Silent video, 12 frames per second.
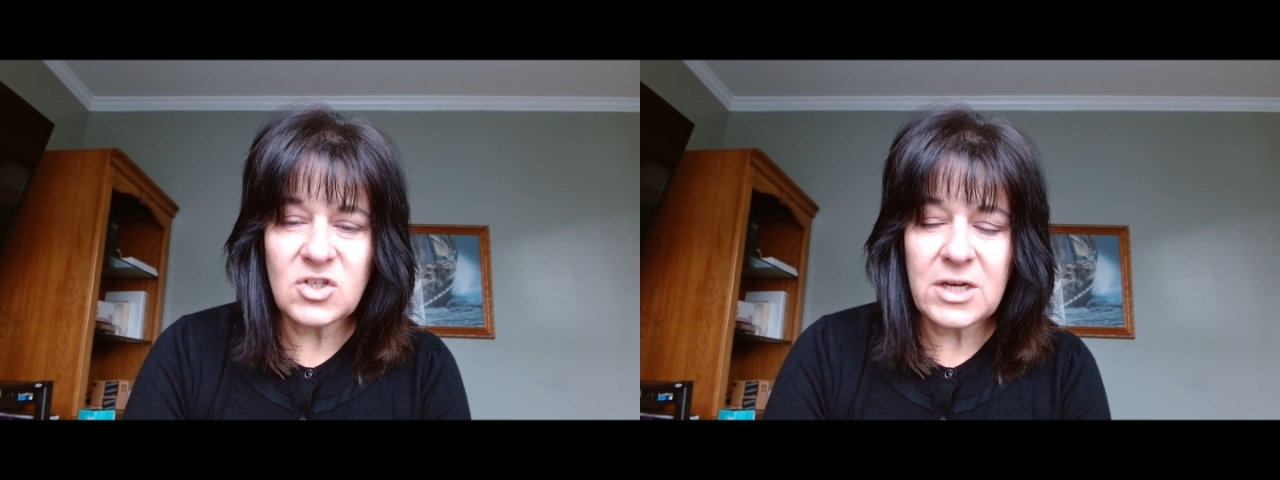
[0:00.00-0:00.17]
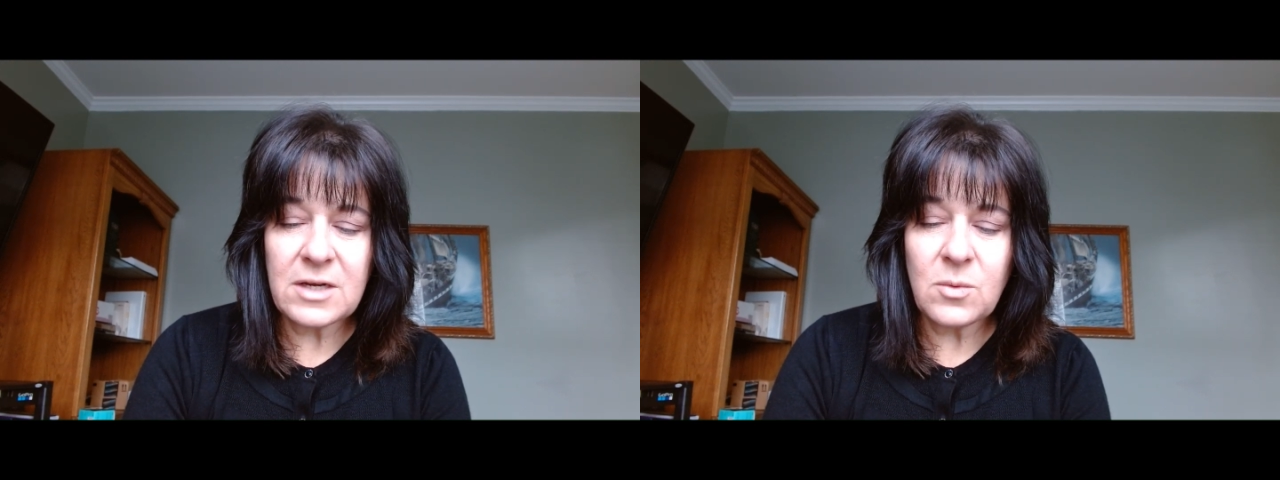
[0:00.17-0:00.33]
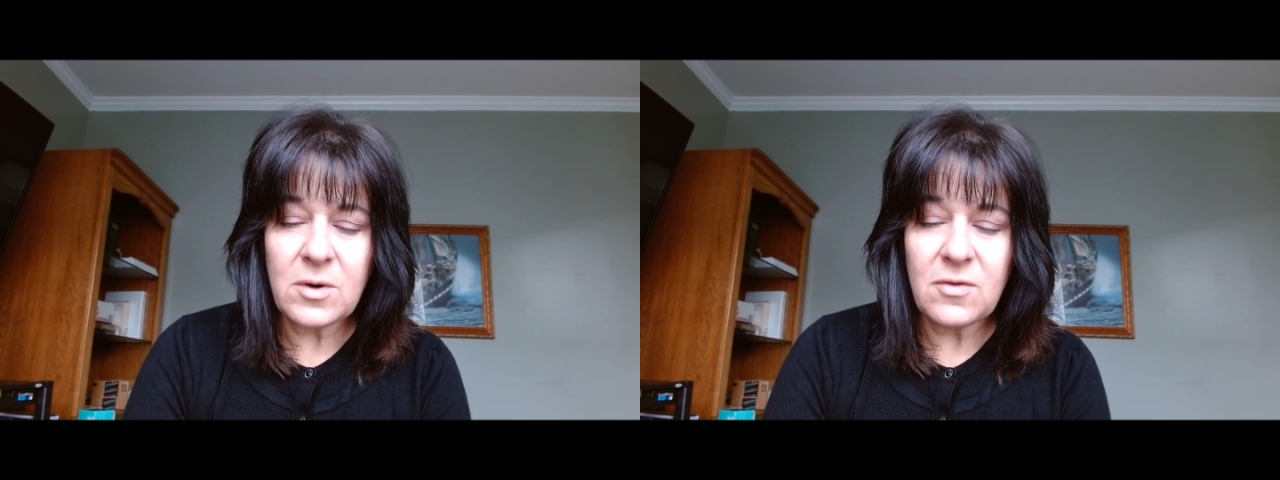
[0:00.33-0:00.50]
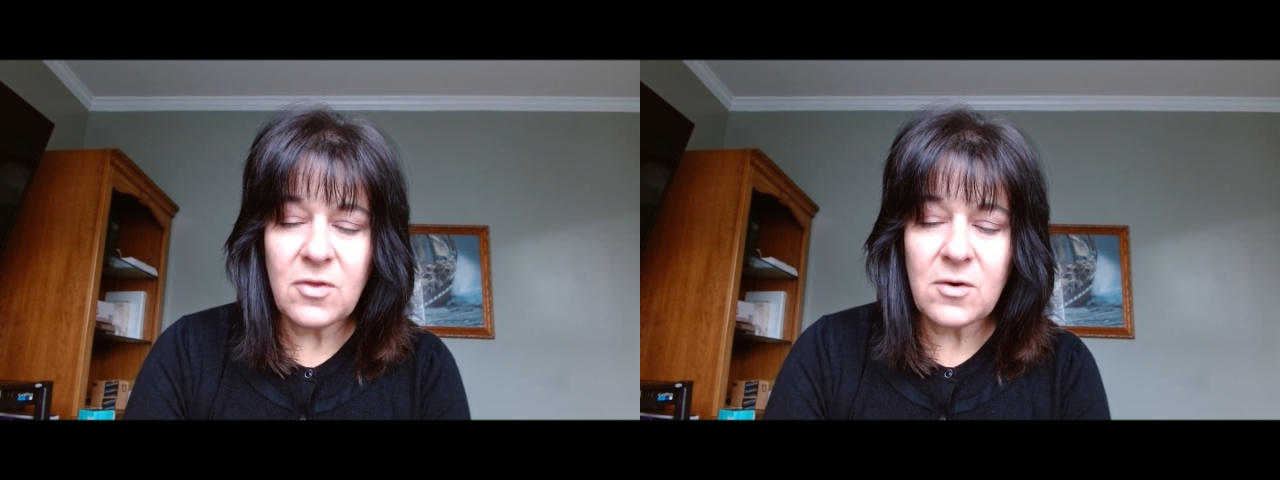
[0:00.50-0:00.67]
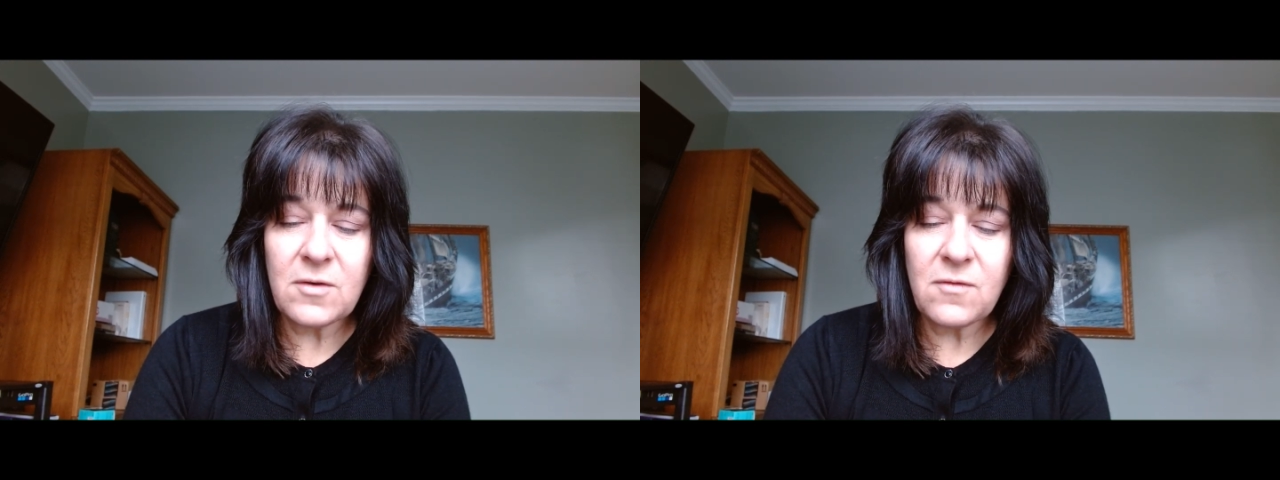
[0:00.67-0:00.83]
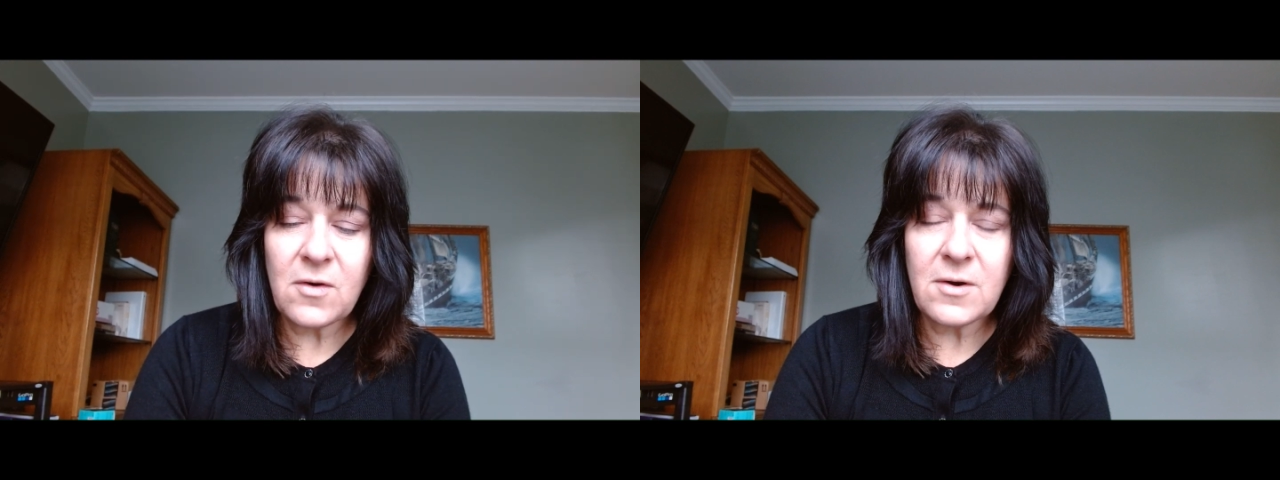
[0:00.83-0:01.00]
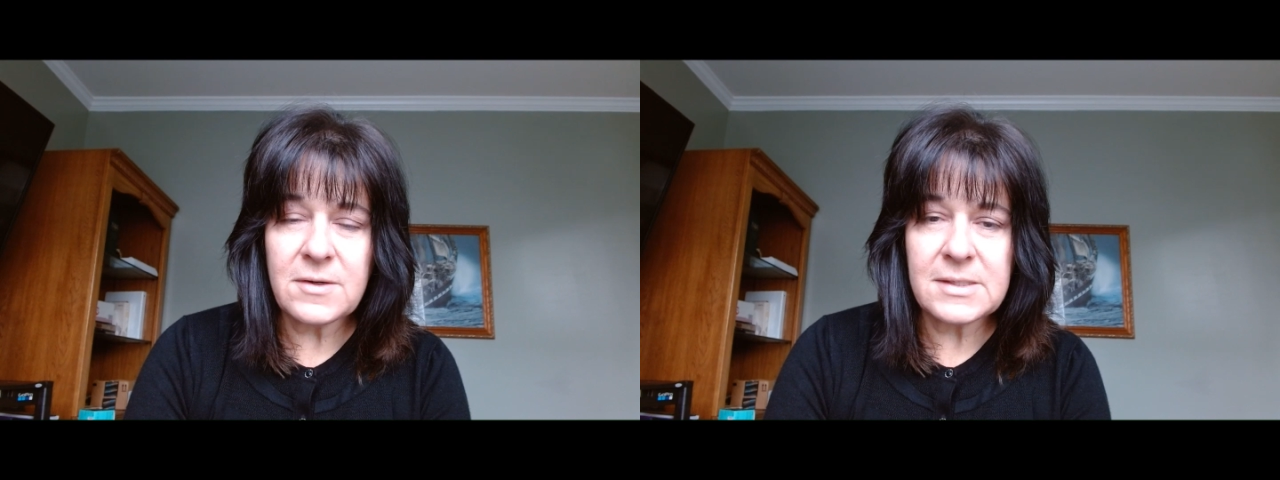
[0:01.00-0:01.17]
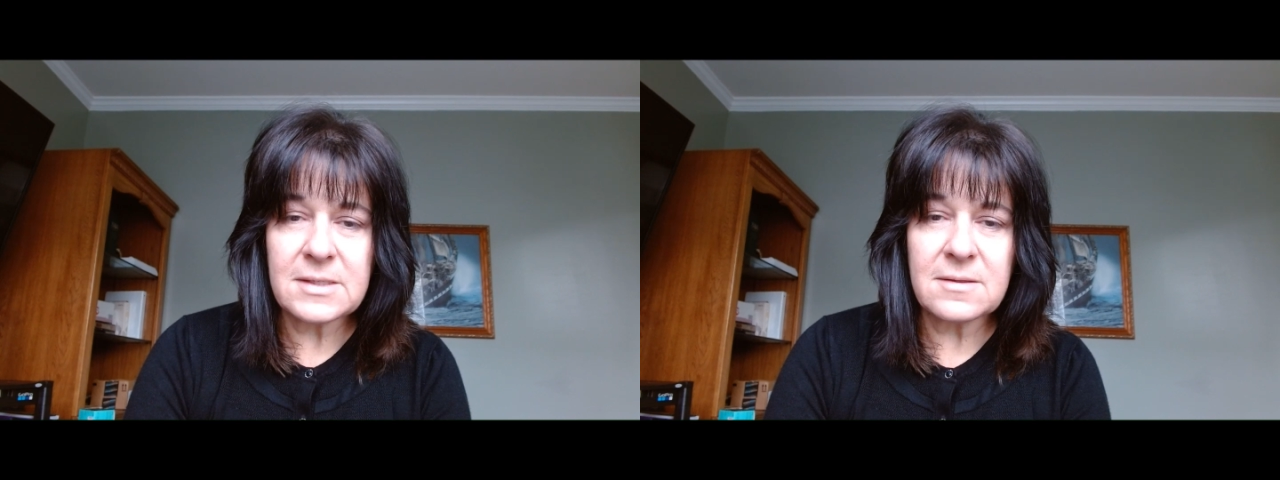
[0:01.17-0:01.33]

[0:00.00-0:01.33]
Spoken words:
January 31st,